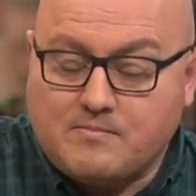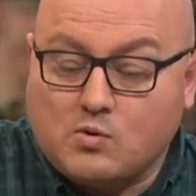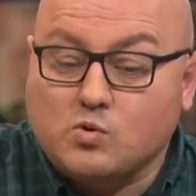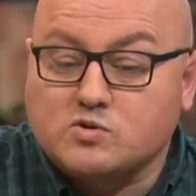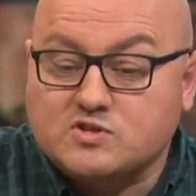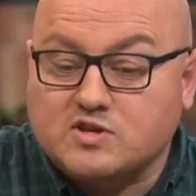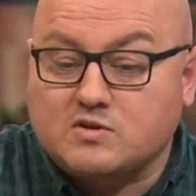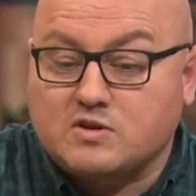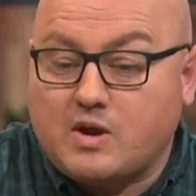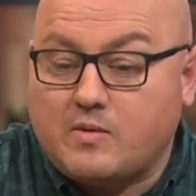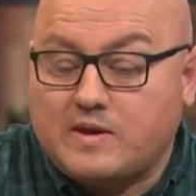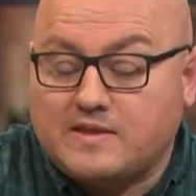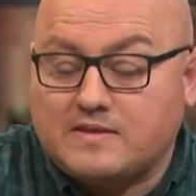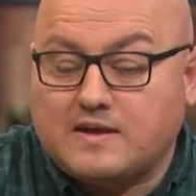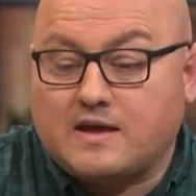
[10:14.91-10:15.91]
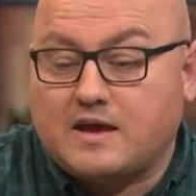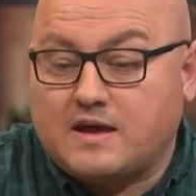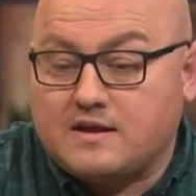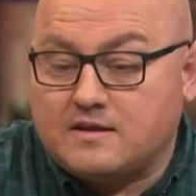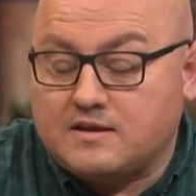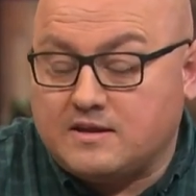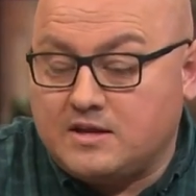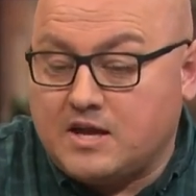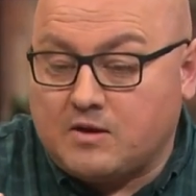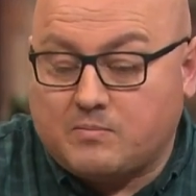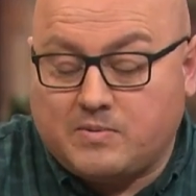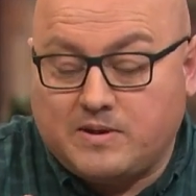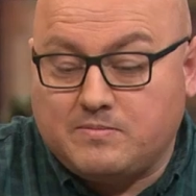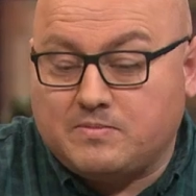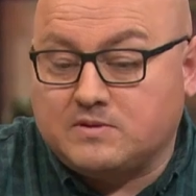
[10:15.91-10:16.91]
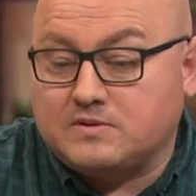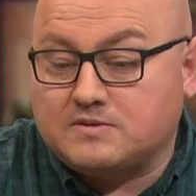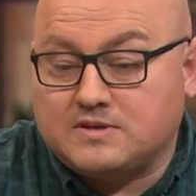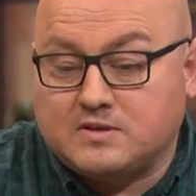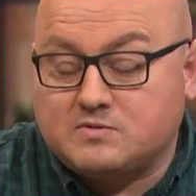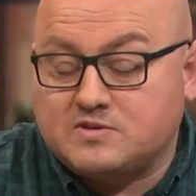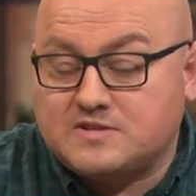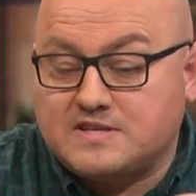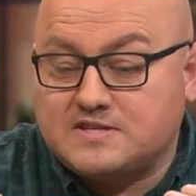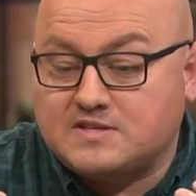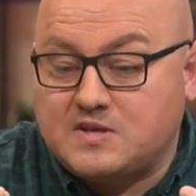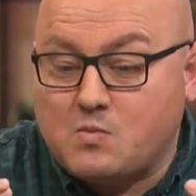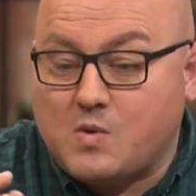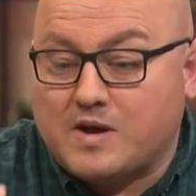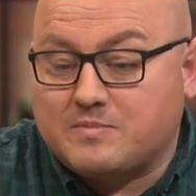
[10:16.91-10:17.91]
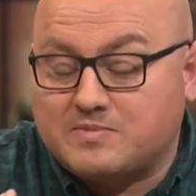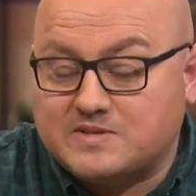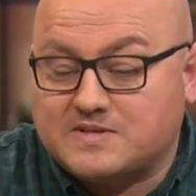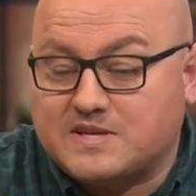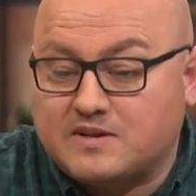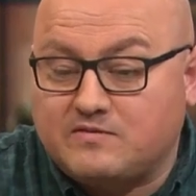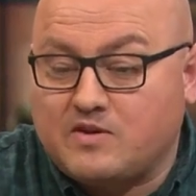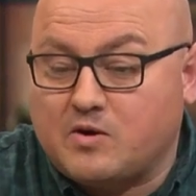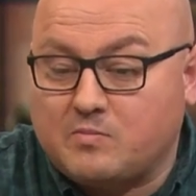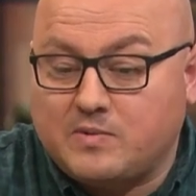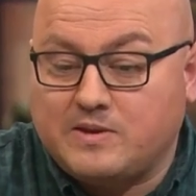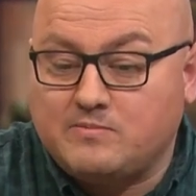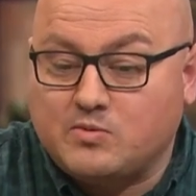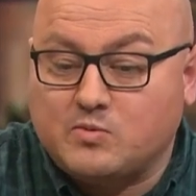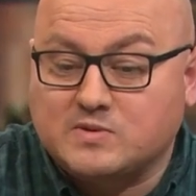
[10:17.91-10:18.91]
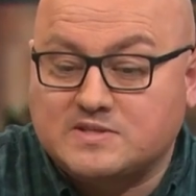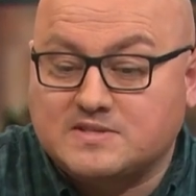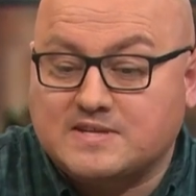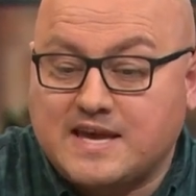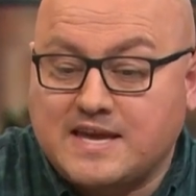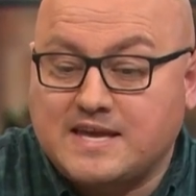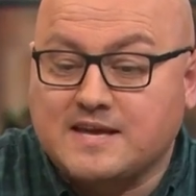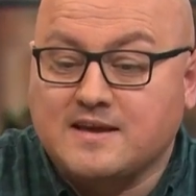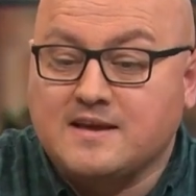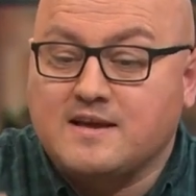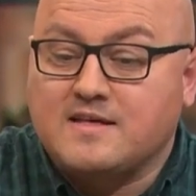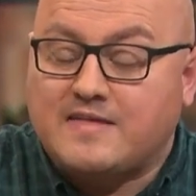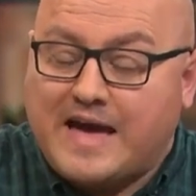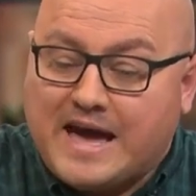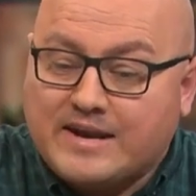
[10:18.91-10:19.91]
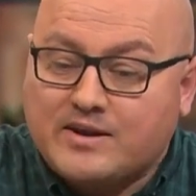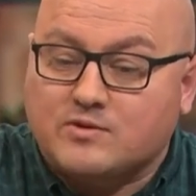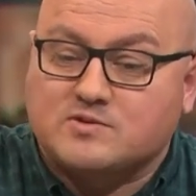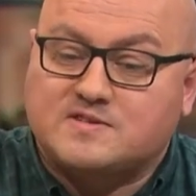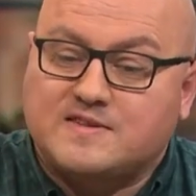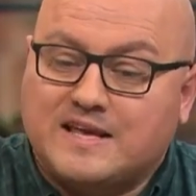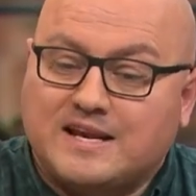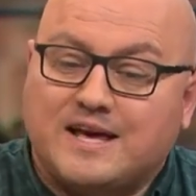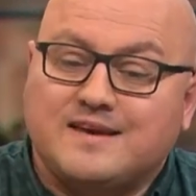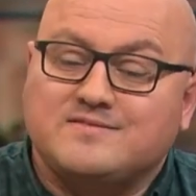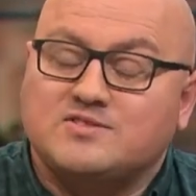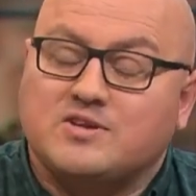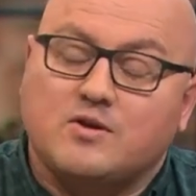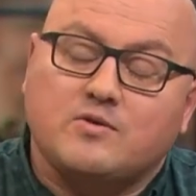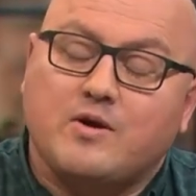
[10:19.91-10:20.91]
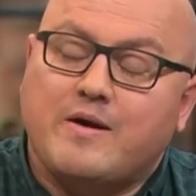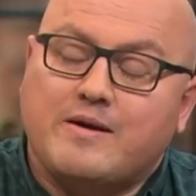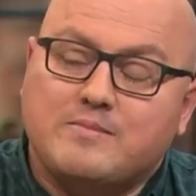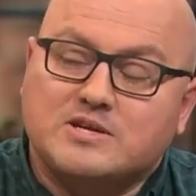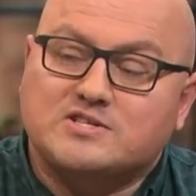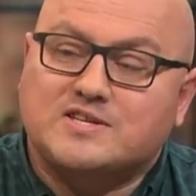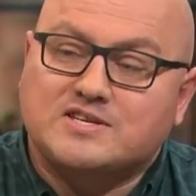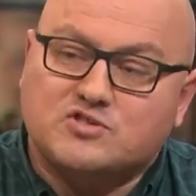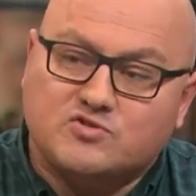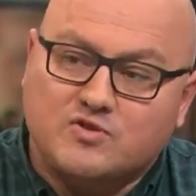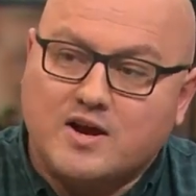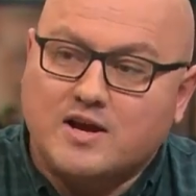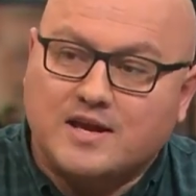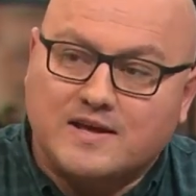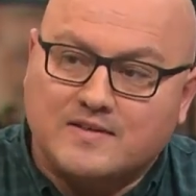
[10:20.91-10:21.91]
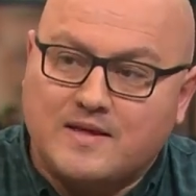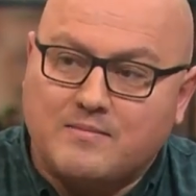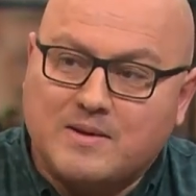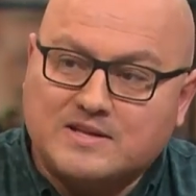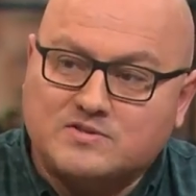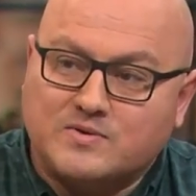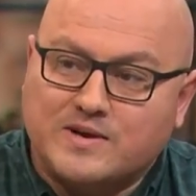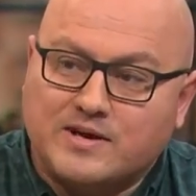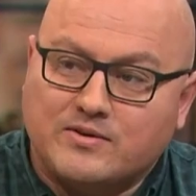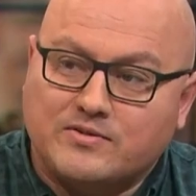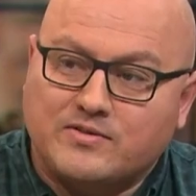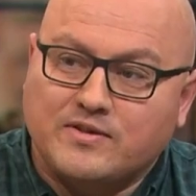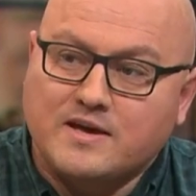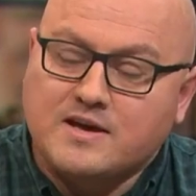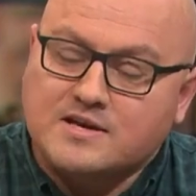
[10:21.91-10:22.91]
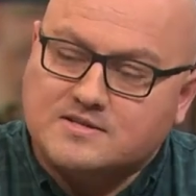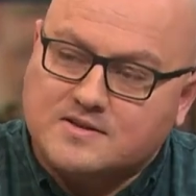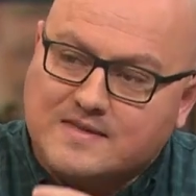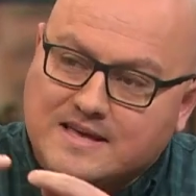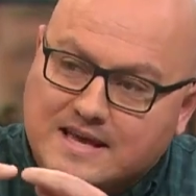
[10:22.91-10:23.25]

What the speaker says: Also knowing that young people, 61% of young people would say that adults in their lives don't know how much they're struggling in their mental health. So